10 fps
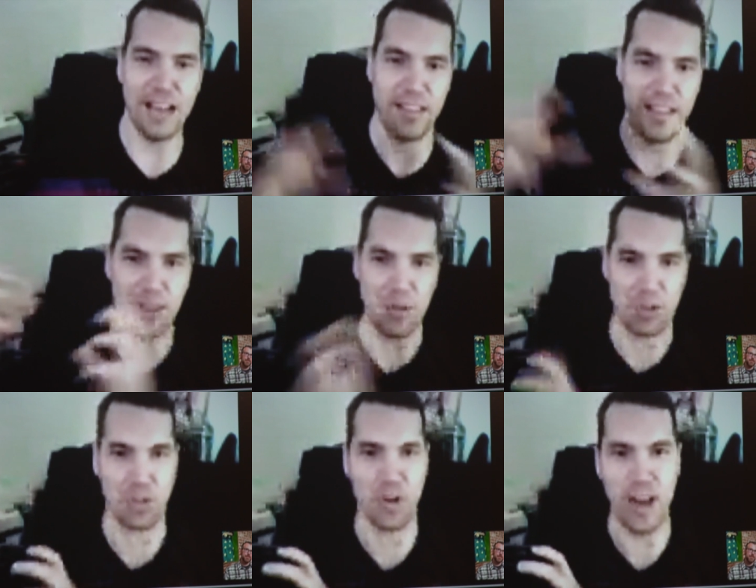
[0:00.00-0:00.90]
To see
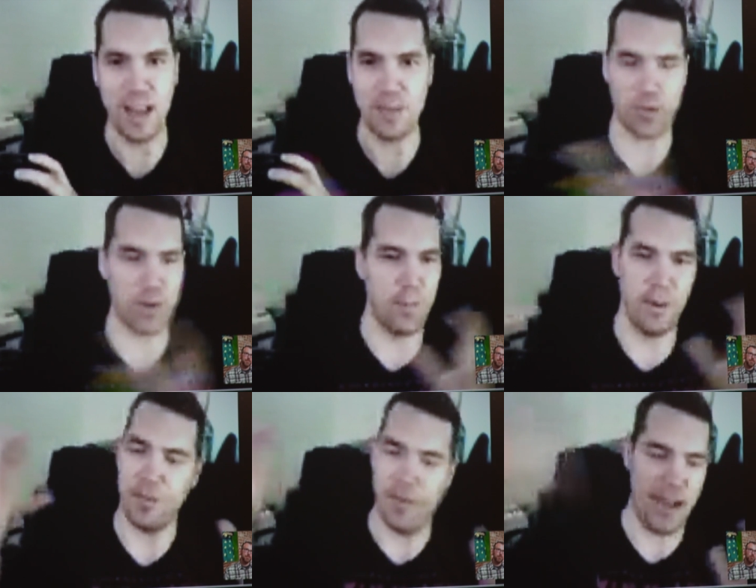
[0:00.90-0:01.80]
those surnames
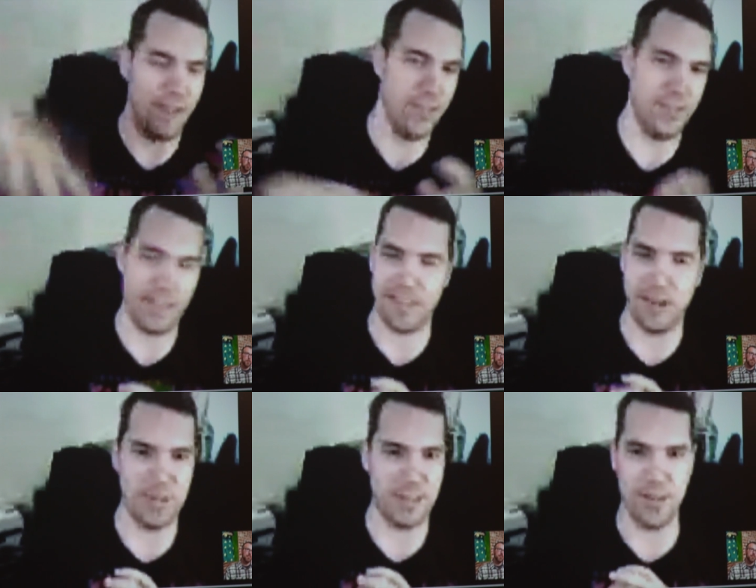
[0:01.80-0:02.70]
reappear on the battlefield, that's
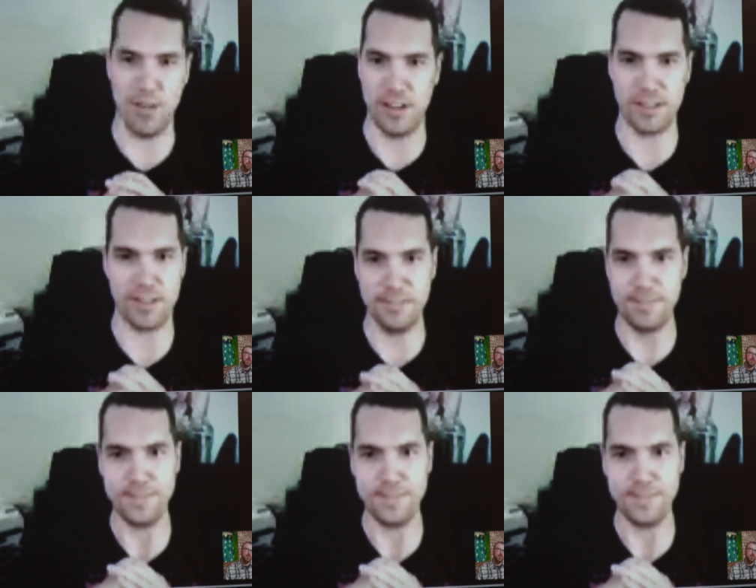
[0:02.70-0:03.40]
going to be so awesome.